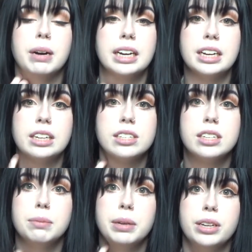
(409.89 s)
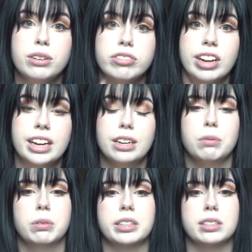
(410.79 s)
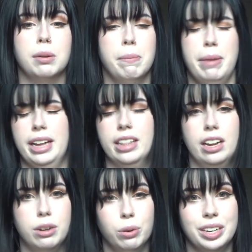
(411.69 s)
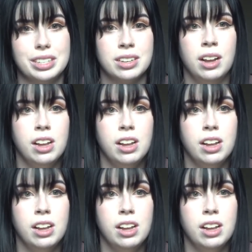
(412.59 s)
my CPU fan will make that noise.